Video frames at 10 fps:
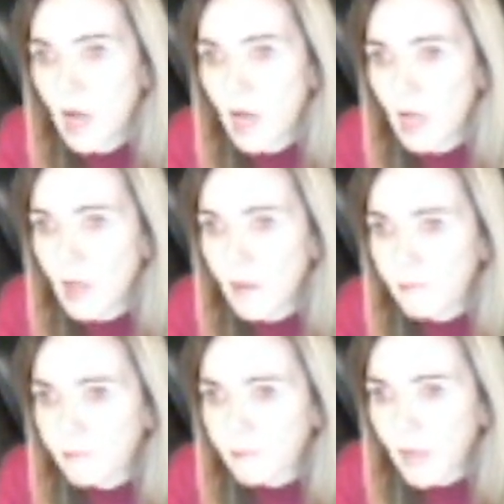
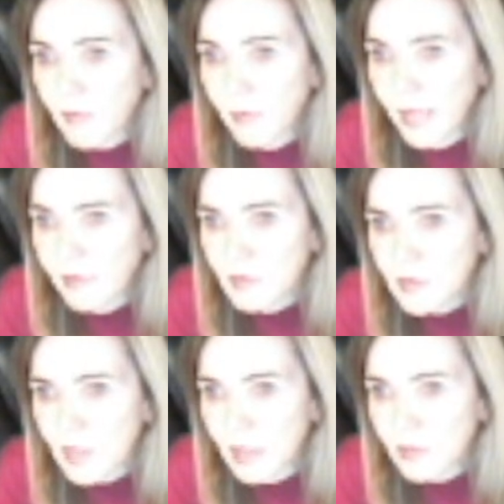The pattern
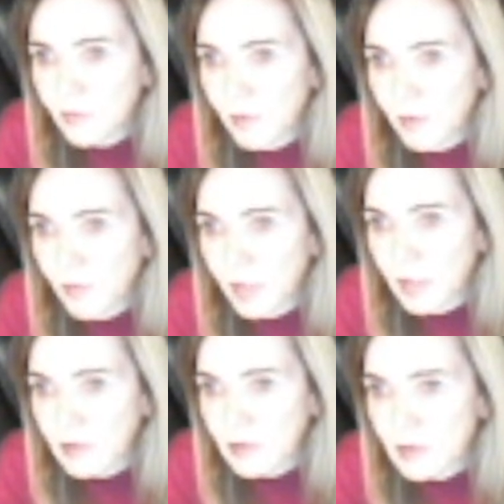size for my
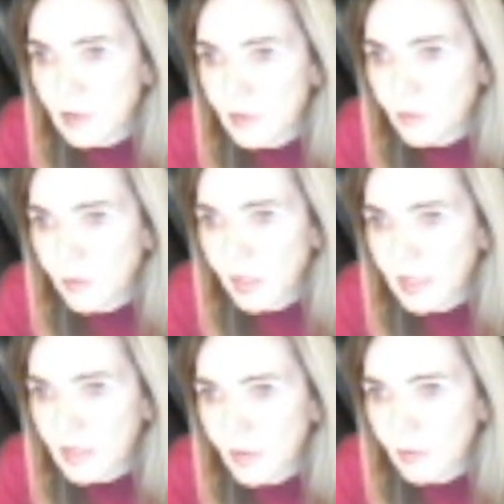waist is what I
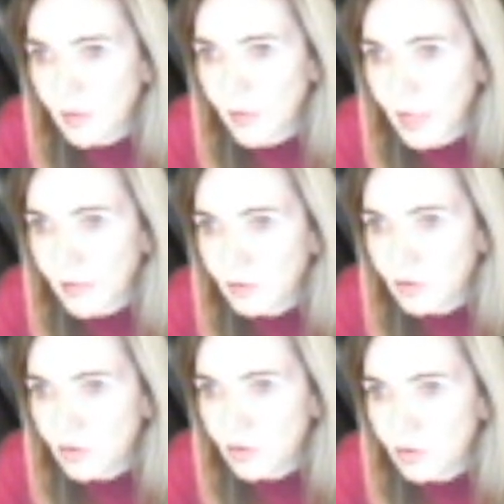don't know how to
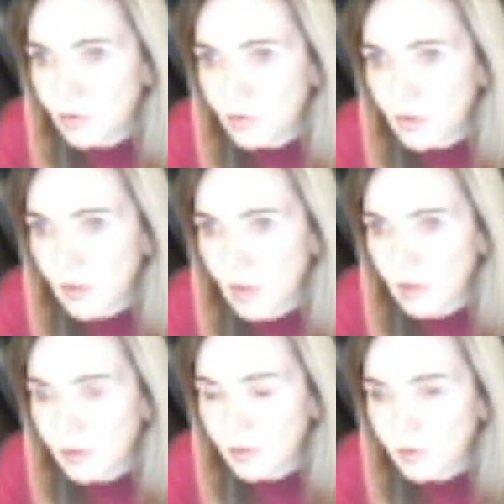choose and
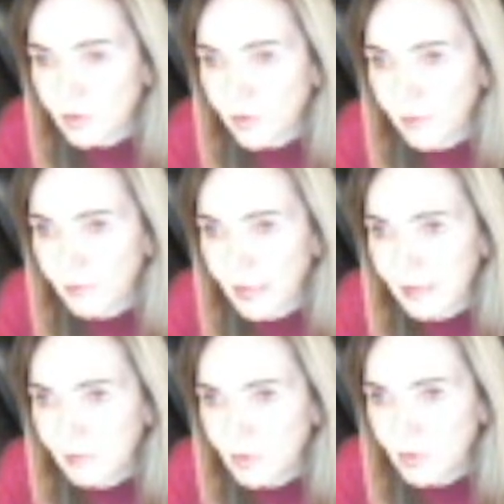alter. Do I
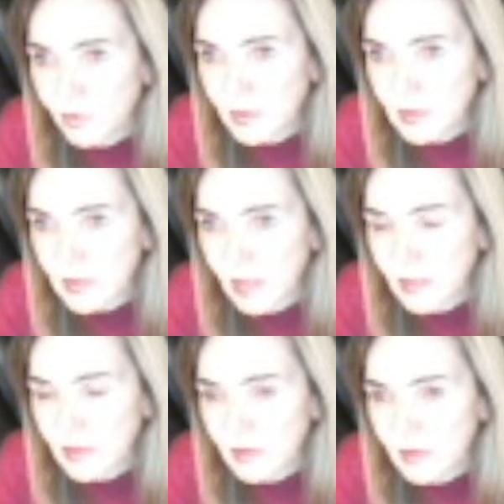blend between
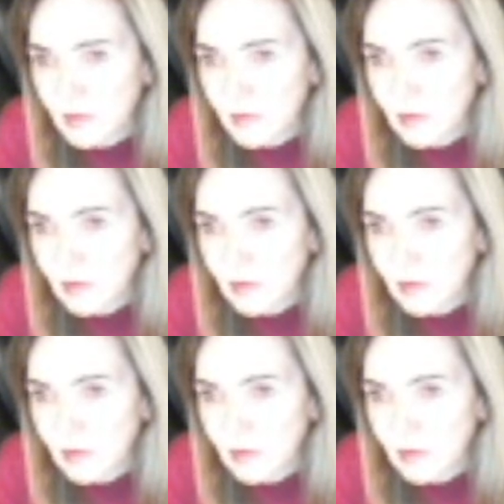sizes?